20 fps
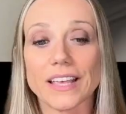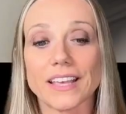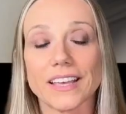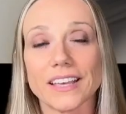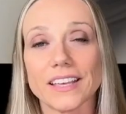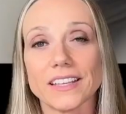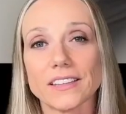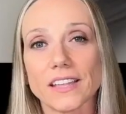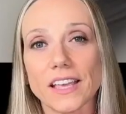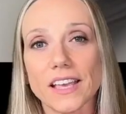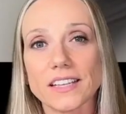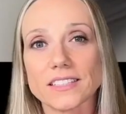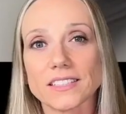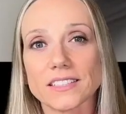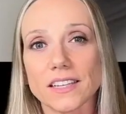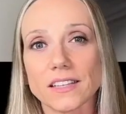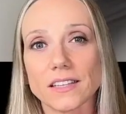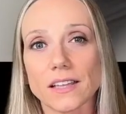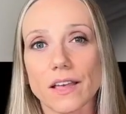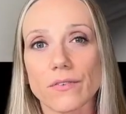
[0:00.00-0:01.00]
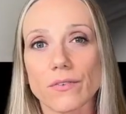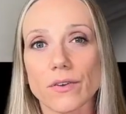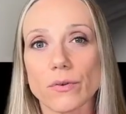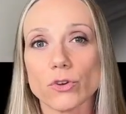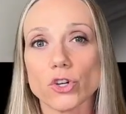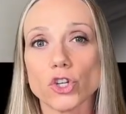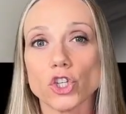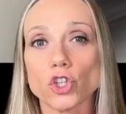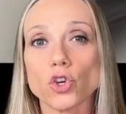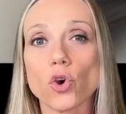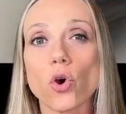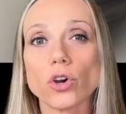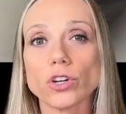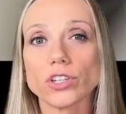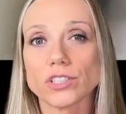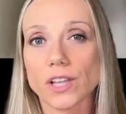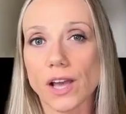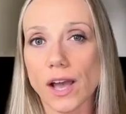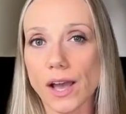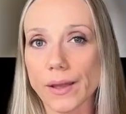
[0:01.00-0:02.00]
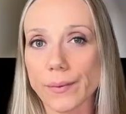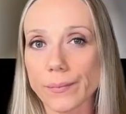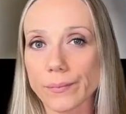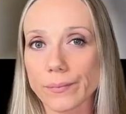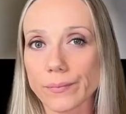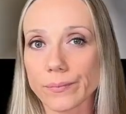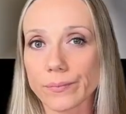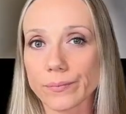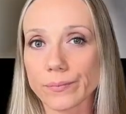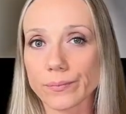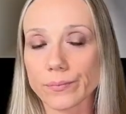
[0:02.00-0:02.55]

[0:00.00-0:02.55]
It takes it a very short time